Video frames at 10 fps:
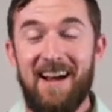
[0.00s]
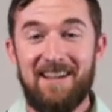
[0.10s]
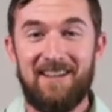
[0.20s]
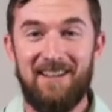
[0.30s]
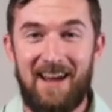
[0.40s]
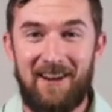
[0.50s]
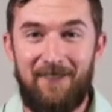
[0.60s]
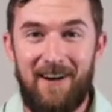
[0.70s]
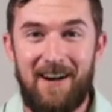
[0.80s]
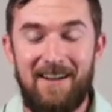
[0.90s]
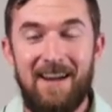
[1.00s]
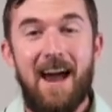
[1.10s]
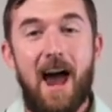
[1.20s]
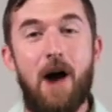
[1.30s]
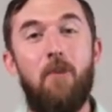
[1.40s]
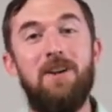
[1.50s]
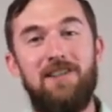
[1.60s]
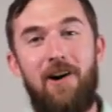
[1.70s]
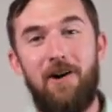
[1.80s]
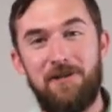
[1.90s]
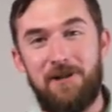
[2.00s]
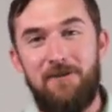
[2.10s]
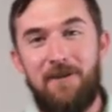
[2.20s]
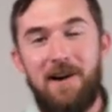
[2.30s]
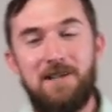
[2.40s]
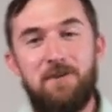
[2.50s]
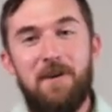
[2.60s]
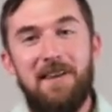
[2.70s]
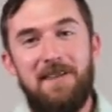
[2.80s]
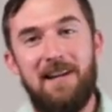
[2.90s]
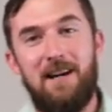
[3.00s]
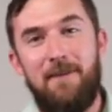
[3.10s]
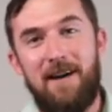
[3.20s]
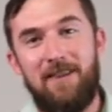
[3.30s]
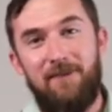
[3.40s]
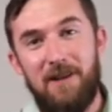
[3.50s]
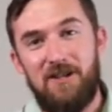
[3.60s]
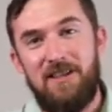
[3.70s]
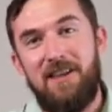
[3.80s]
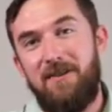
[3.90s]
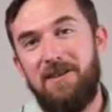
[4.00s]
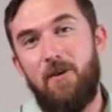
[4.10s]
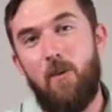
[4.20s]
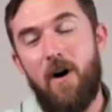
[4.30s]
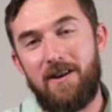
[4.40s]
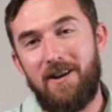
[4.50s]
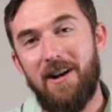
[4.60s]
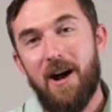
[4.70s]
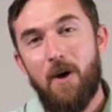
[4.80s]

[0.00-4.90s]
It's a lot of fun. And what's also fun is when we think about the fish that are in the water,